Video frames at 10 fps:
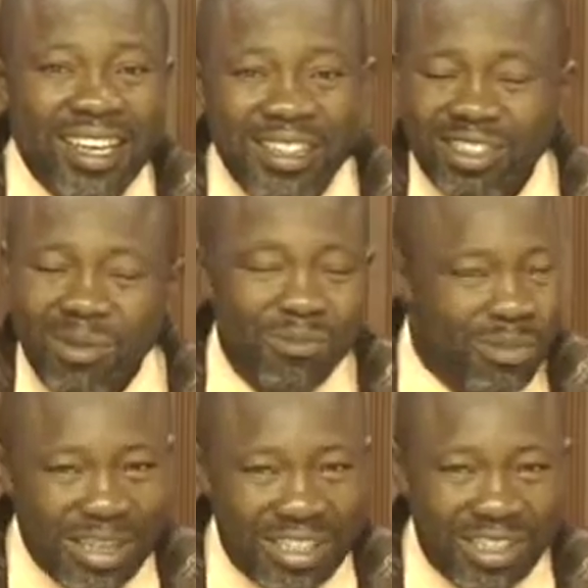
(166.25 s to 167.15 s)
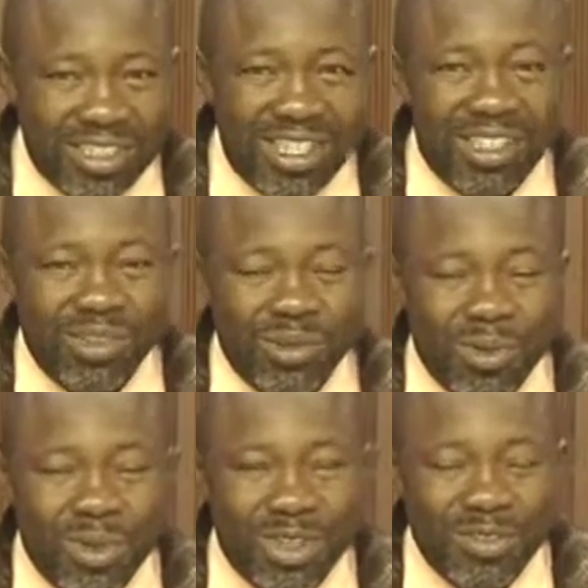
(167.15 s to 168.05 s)
some precious things from the
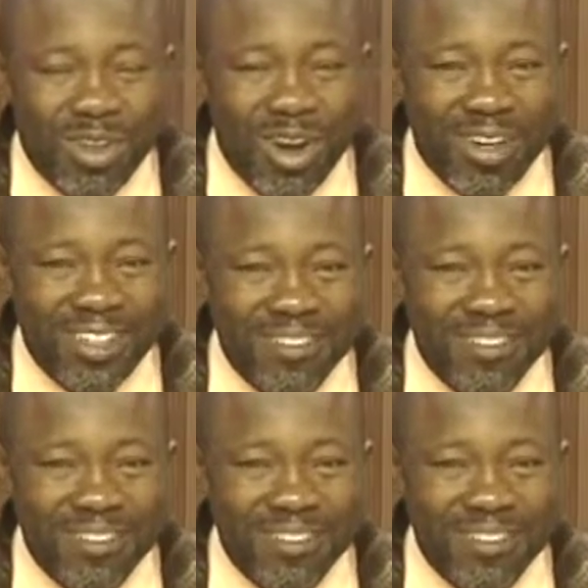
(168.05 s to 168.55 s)
Word of God.